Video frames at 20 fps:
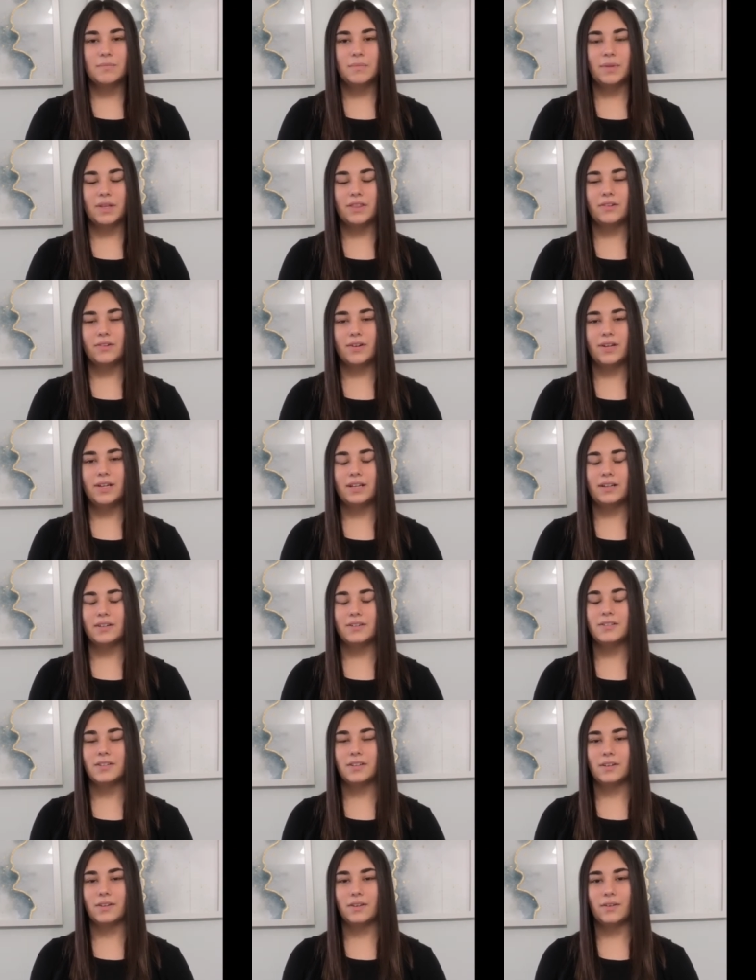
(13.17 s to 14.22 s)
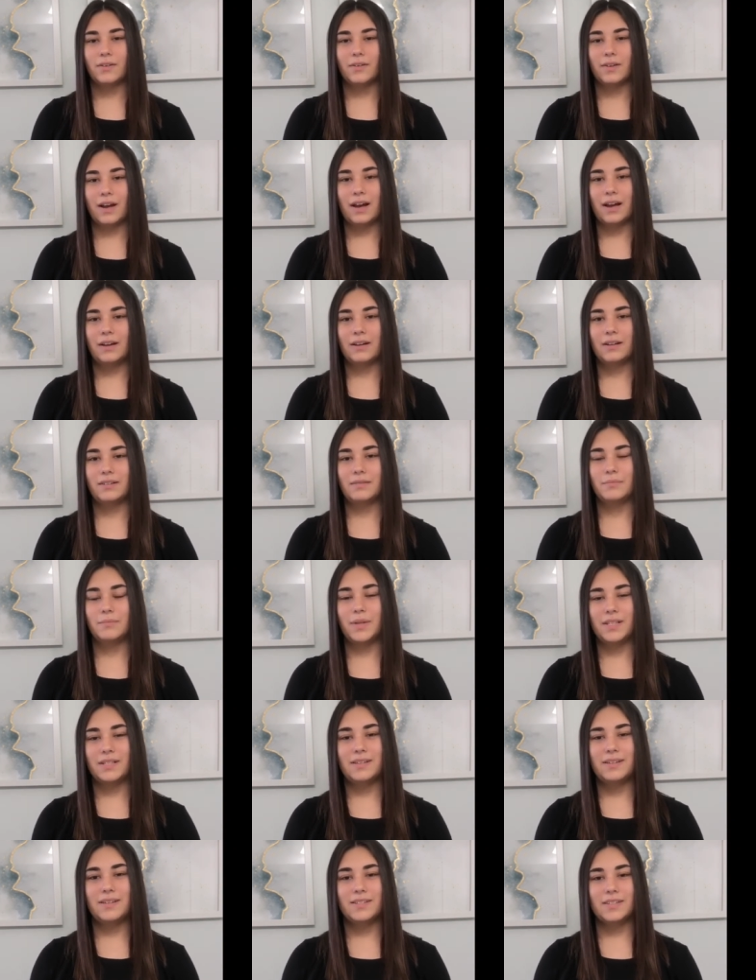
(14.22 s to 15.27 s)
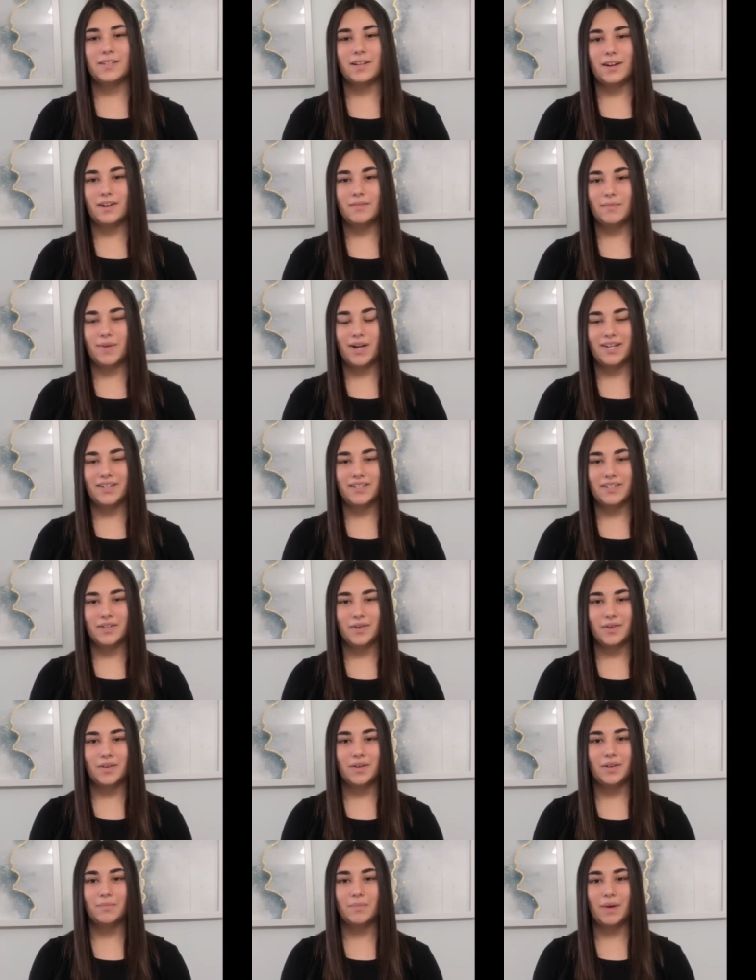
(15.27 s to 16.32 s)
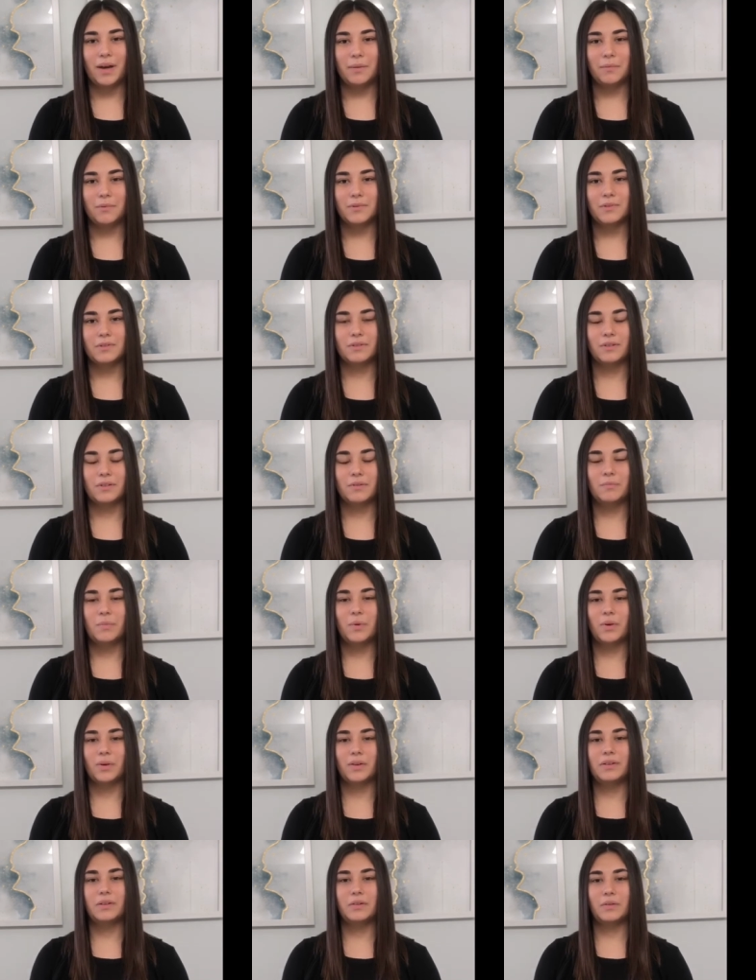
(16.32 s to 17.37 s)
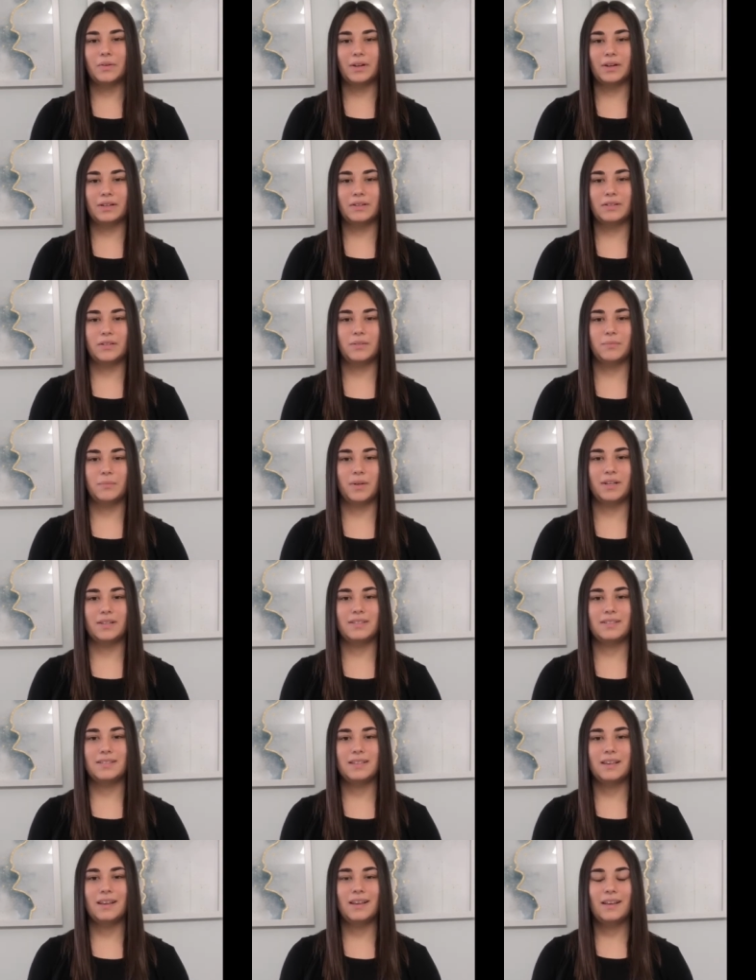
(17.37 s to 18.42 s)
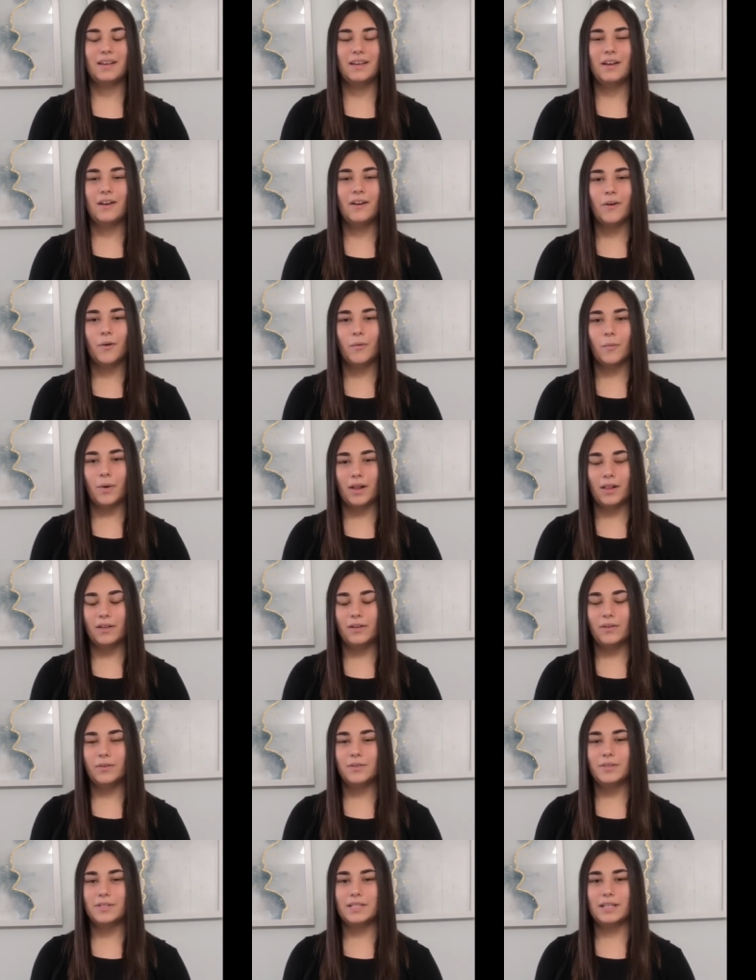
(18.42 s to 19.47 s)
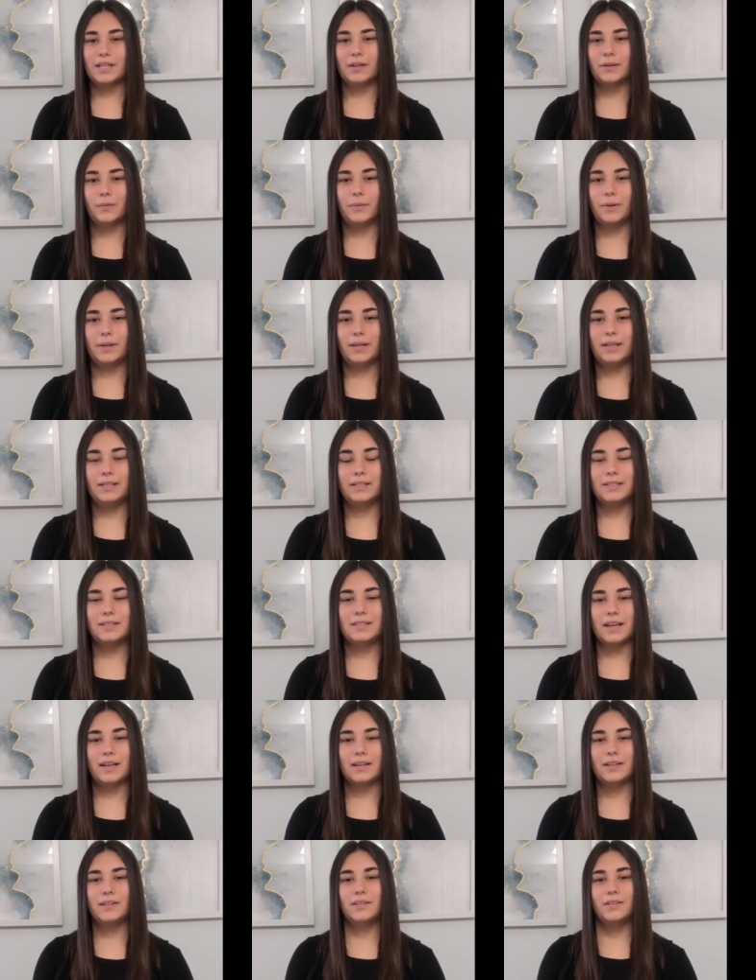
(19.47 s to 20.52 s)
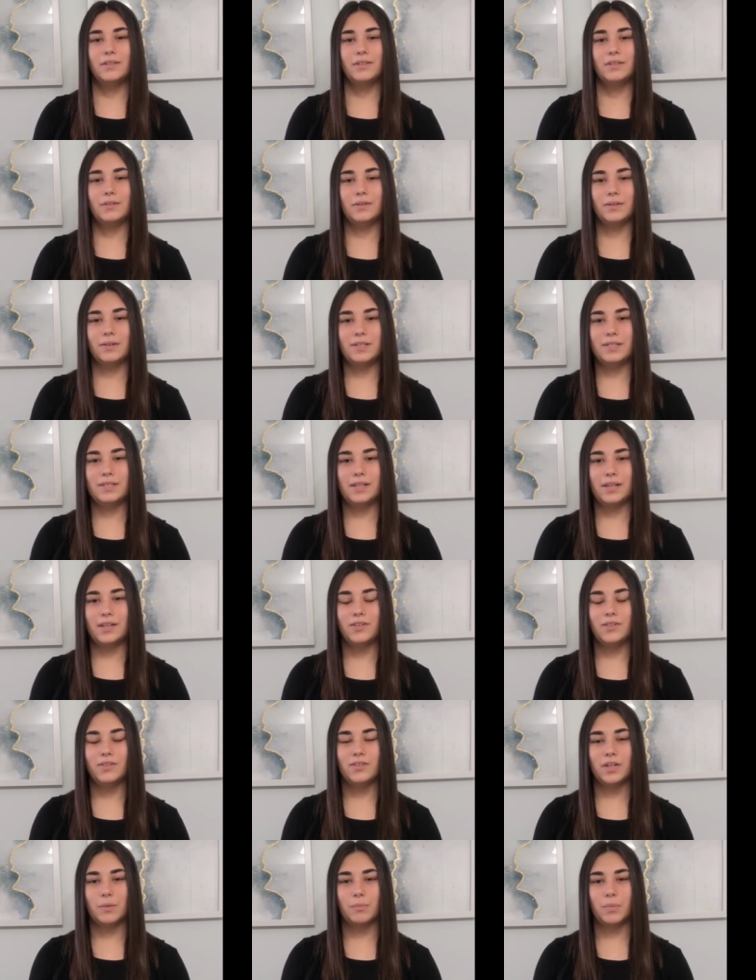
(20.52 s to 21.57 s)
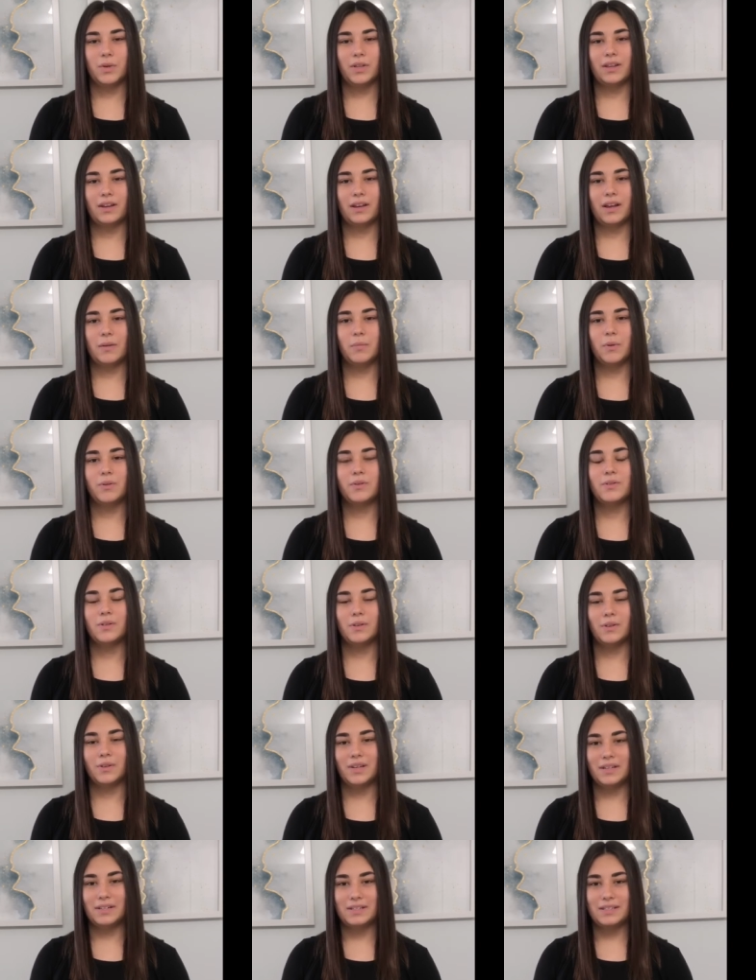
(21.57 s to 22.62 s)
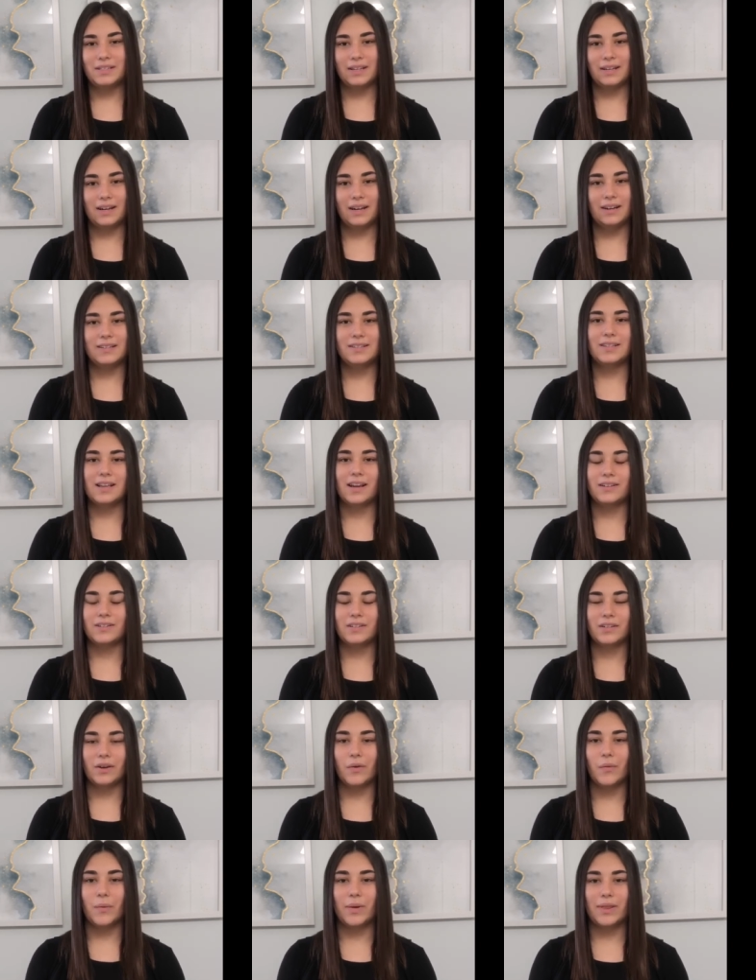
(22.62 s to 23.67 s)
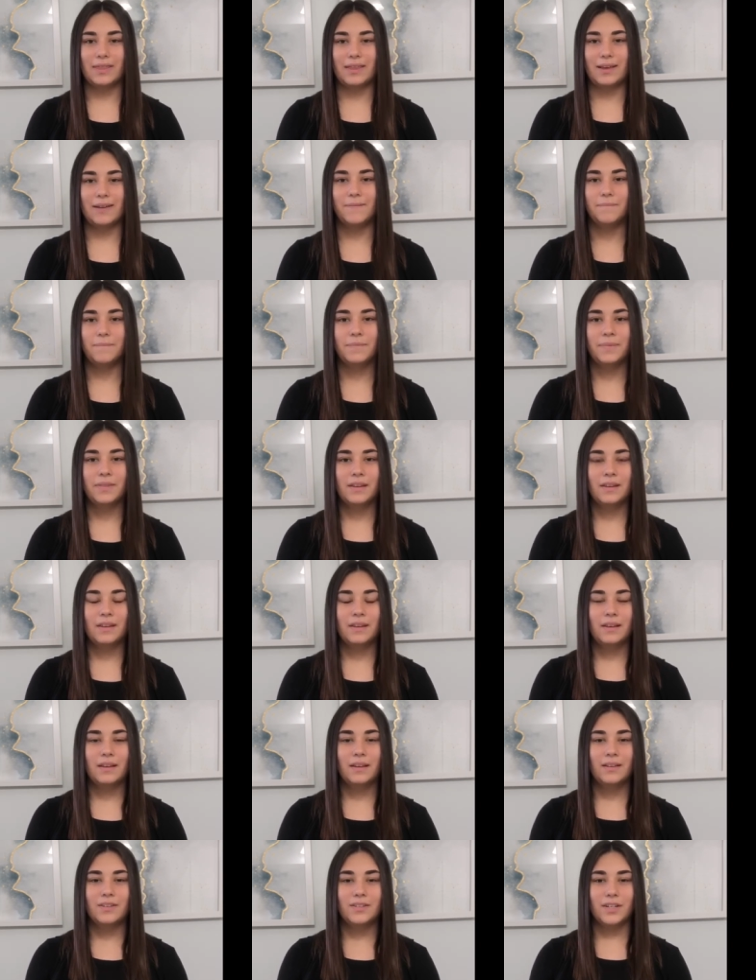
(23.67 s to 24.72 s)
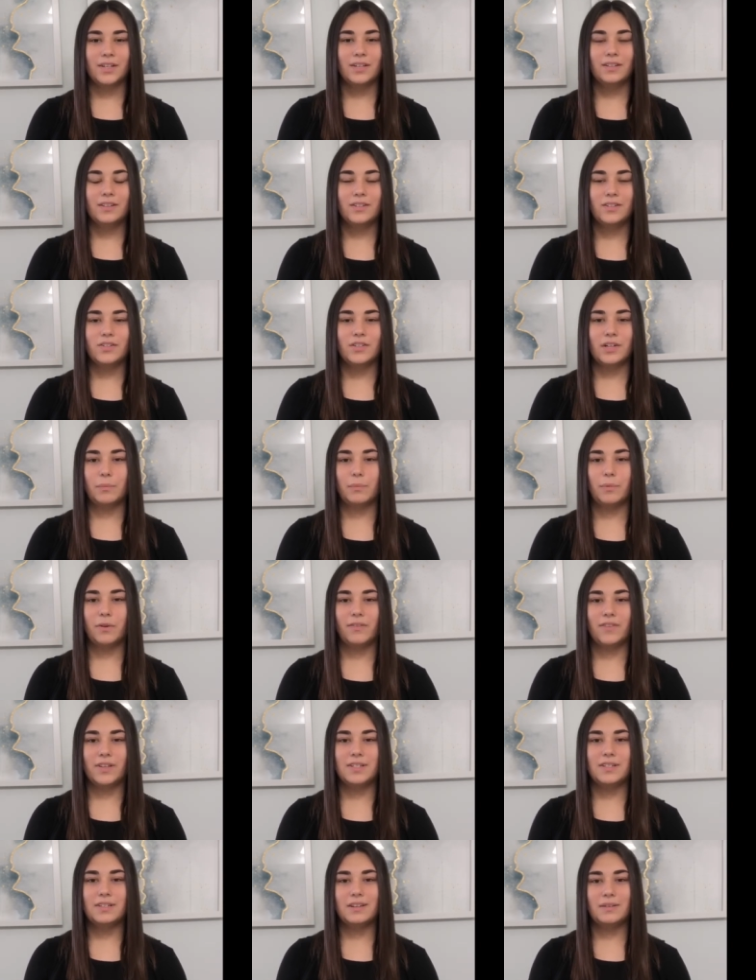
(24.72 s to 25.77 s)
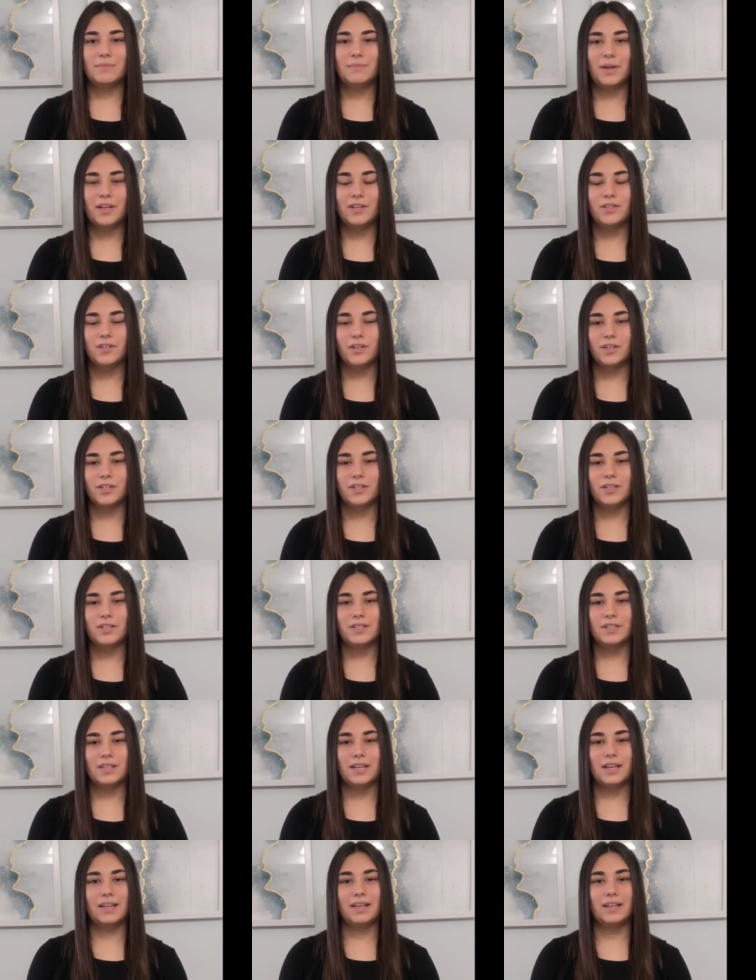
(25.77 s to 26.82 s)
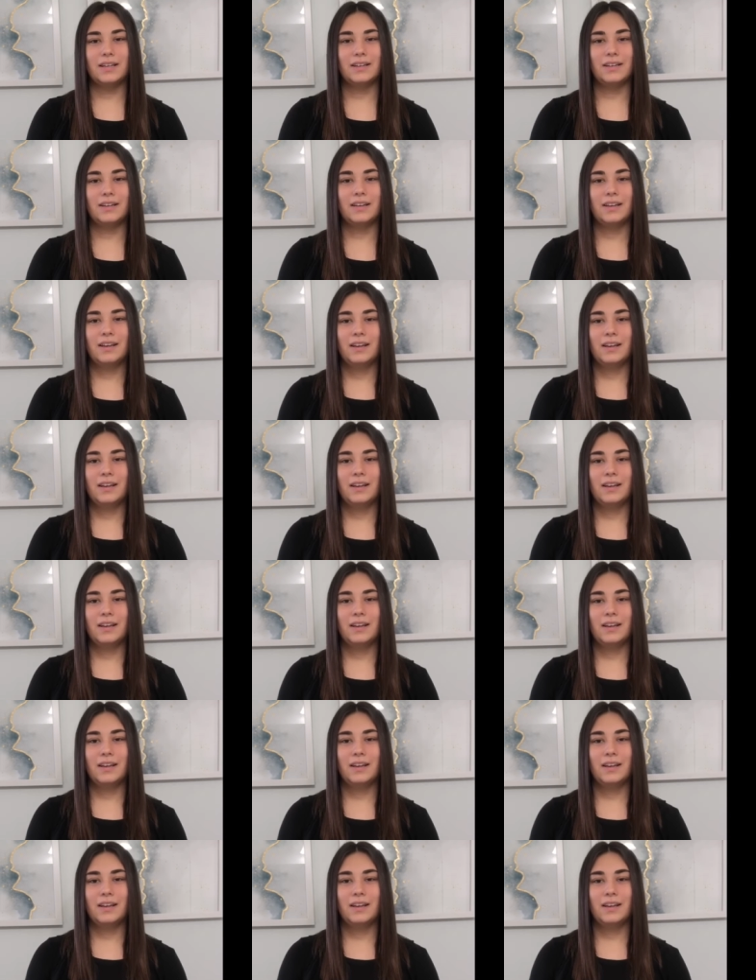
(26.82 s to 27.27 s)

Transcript: But three years ago, God placed a desire in my heart to go to a Bible school in Portland, Oregon two months. While I was there, we decided to do a stage trip with a couple of students, and I decided to go with them. During this trip, we visited many churches and